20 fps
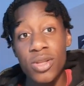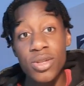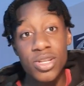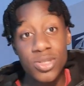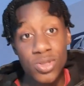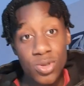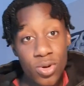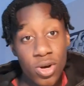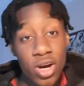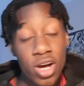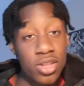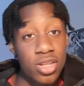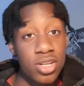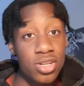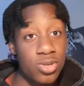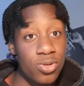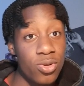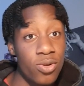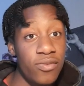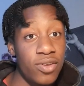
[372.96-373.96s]
the tour, uh, the
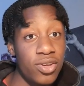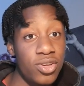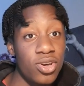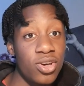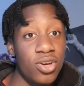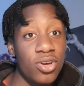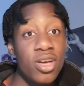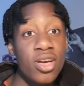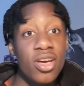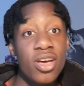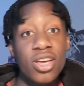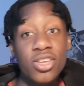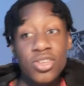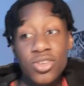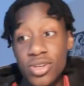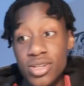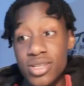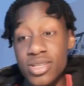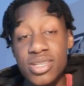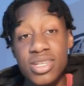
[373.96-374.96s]
tour video,
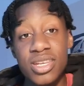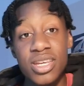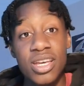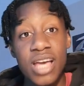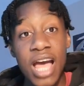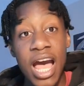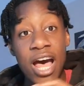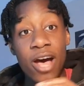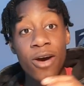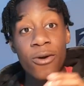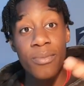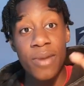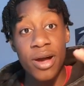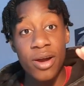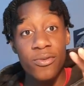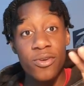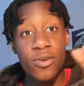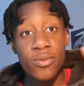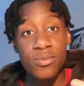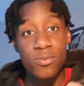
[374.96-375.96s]
you can see how my
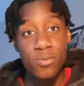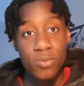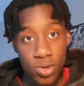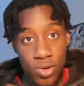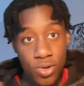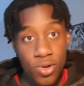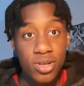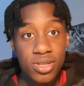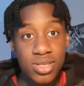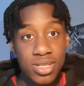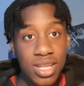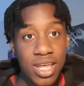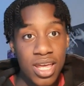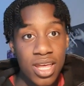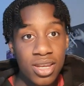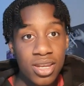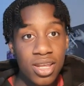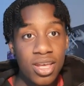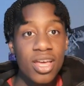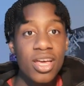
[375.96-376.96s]
room looks
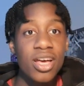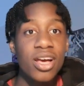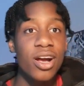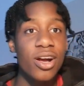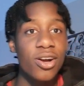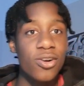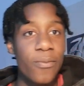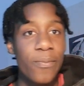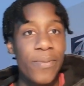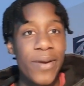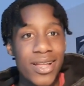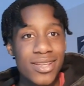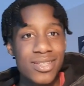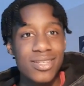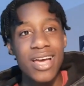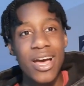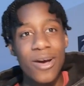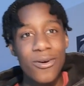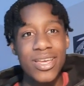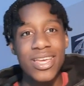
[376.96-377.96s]
then, and compared
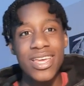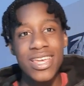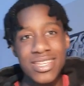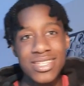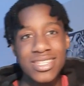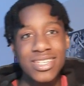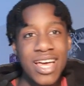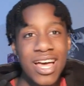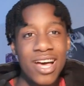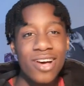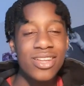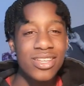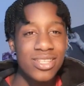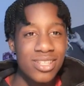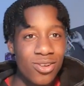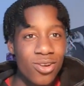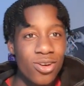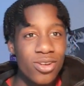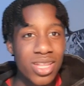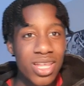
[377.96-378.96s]
to how it is now. There's
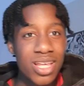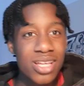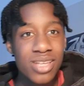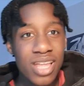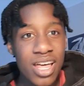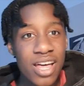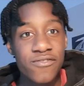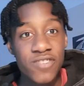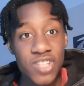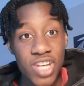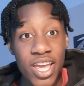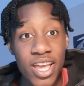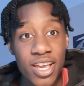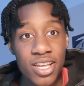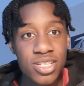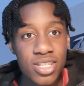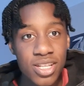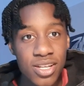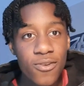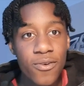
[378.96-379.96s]
a lot of things that have
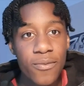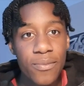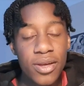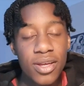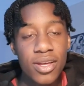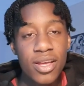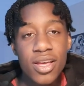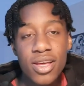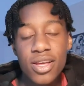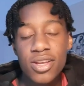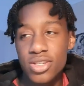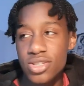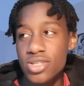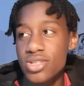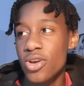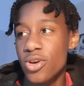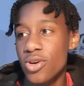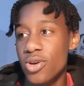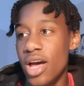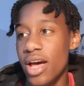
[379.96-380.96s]
changed a little bit.
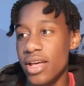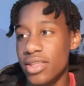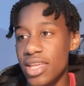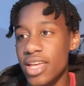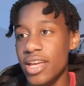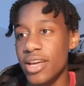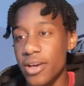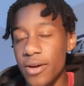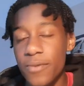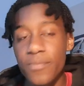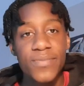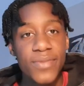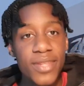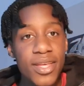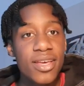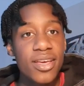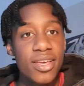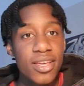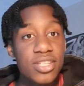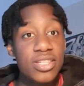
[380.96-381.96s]
So I think
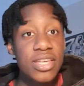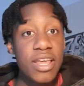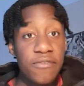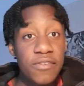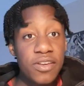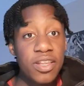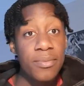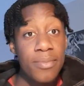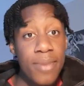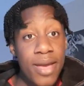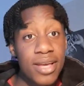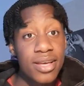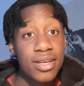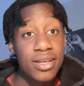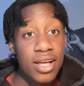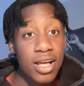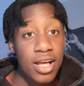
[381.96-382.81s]
definitely make